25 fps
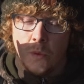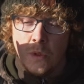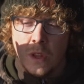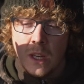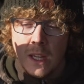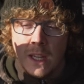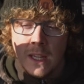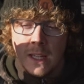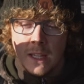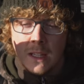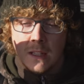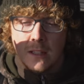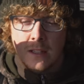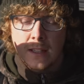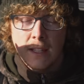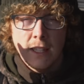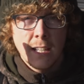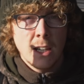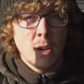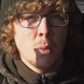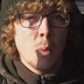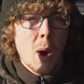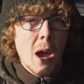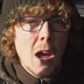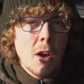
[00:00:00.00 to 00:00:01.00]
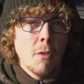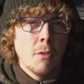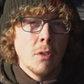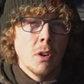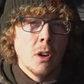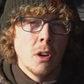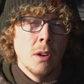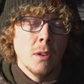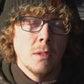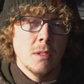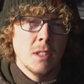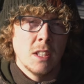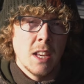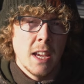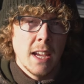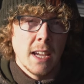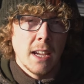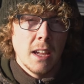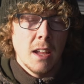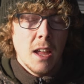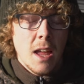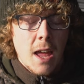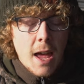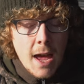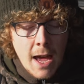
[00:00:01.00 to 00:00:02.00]
the silhouette of a
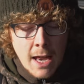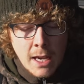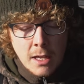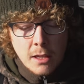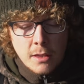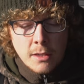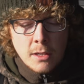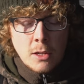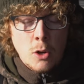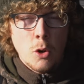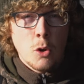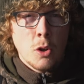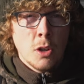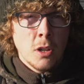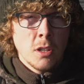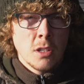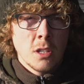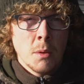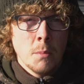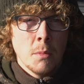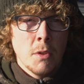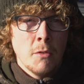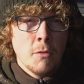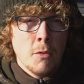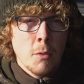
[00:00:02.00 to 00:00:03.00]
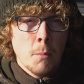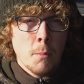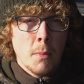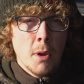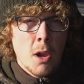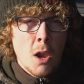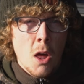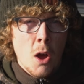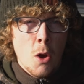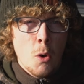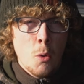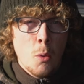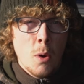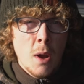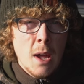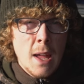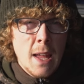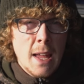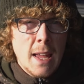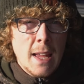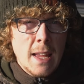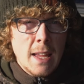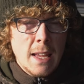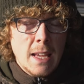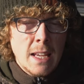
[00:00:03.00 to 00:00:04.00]
zig, anything looking at something from below,
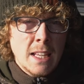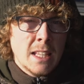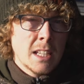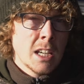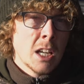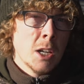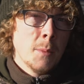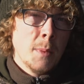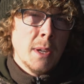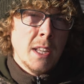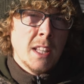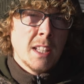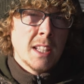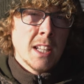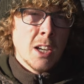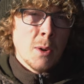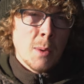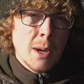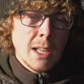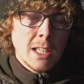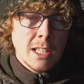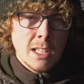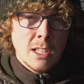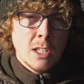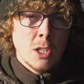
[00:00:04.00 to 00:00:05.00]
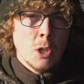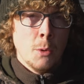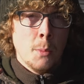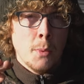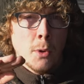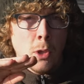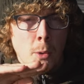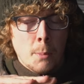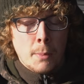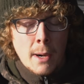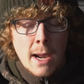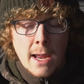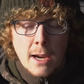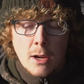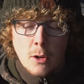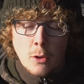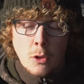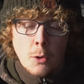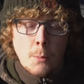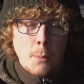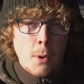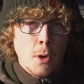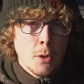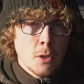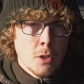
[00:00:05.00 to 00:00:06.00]
it's going to be silhouetted. So you put the black
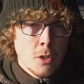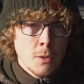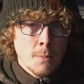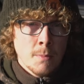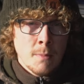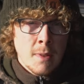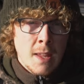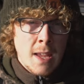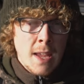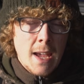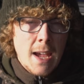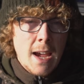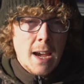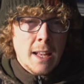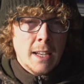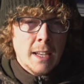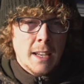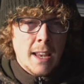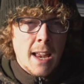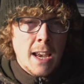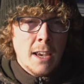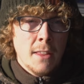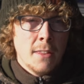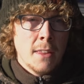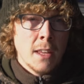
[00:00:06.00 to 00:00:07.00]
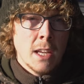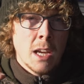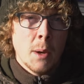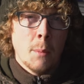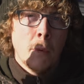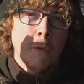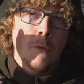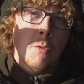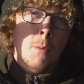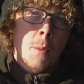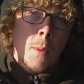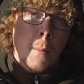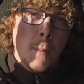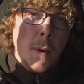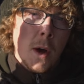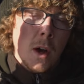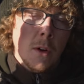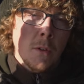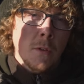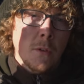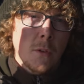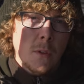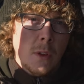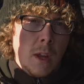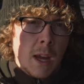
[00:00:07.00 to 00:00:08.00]
on the bottom and then anything coming from
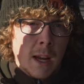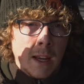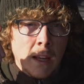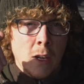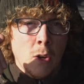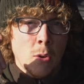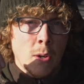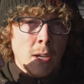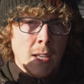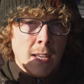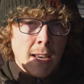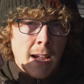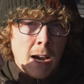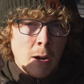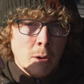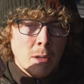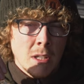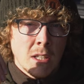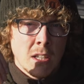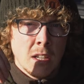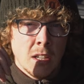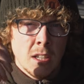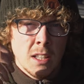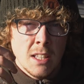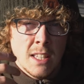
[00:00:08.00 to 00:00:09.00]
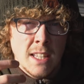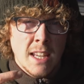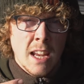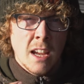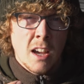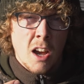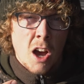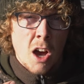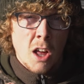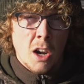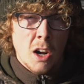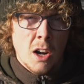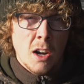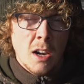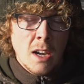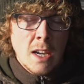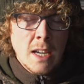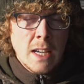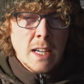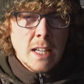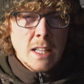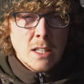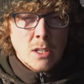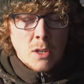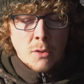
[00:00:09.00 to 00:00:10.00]
above and looking down, it's going to see a color.
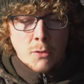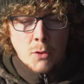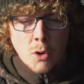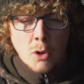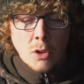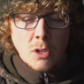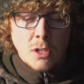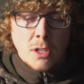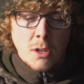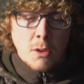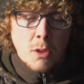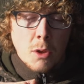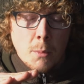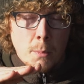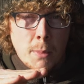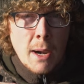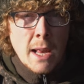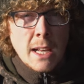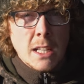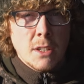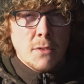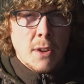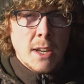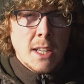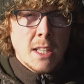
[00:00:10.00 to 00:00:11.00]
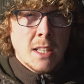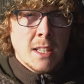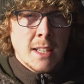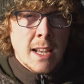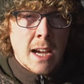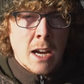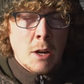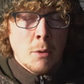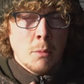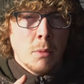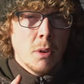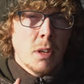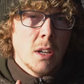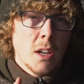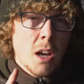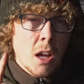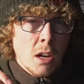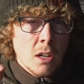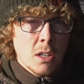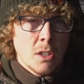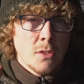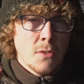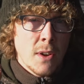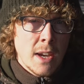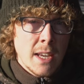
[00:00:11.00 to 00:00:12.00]
So I've got it so that black's facing down,
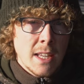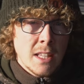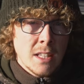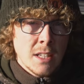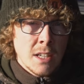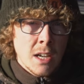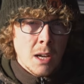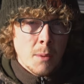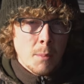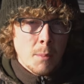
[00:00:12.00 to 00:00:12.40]
color's facing